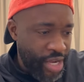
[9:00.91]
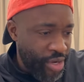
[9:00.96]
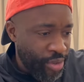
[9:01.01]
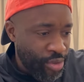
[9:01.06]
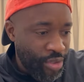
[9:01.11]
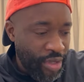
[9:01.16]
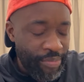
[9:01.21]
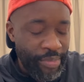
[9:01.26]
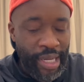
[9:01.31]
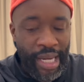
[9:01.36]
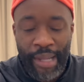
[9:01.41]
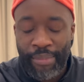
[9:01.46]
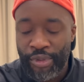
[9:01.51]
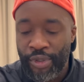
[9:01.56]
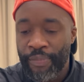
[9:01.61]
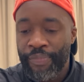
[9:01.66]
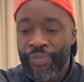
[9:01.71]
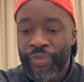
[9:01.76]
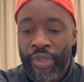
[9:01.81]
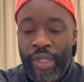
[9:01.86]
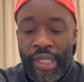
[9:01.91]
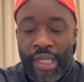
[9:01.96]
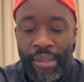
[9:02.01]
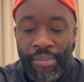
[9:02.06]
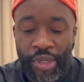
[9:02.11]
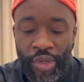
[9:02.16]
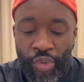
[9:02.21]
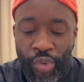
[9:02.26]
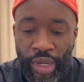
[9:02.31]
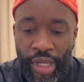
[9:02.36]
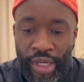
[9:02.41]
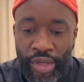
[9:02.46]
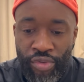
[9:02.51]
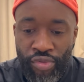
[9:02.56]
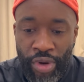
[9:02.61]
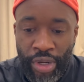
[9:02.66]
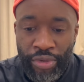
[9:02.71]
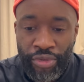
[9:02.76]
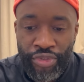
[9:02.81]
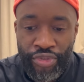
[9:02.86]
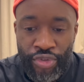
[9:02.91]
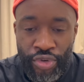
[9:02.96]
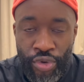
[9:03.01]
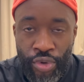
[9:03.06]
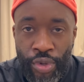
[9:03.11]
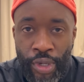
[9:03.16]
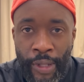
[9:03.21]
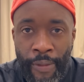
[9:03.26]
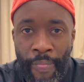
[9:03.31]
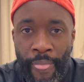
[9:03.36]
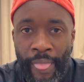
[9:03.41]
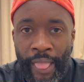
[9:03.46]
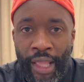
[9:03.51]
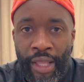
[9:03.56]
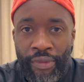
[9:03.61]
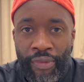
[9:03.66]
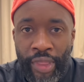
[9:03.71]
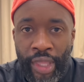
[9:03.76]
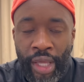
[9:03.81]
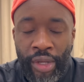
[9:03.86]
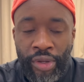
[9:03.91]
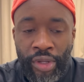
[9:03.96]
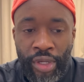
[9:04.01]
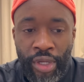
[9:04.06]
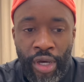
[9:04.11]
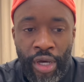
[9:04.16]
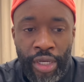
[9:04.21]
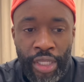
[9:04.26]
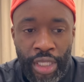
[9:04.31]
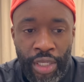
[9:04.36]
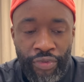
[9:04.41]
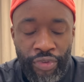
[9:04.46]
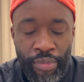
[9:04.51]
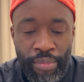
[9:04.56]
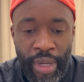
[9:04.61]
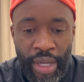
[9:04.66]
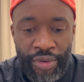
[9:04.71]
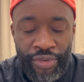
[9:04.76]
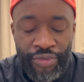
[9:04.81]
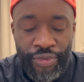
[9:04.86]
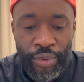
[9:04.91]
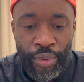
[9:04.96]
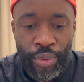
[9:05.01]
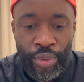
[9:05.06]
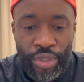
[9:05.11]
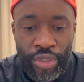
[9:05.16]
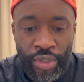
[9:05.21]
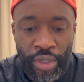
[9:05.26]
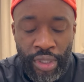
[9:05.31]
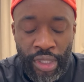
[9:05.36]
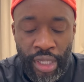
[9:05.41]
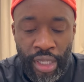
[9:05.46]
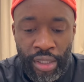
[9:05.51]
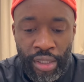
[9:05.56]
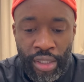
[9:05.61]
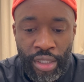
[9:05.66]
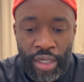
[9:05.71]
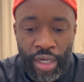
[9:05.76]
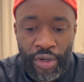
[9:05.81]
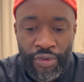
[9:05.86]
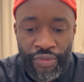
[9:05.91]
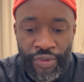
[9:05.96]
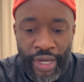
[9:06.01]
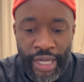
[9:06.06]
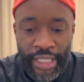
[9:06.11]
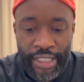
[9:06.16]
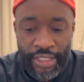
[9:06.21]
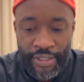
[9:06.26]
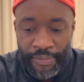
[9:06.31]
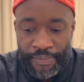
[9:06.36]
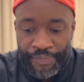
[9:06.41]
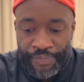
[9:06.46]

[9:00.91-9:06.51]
not to have my laptop. Let me quickly run through the undercard and give you my thoughts on the undercard fights.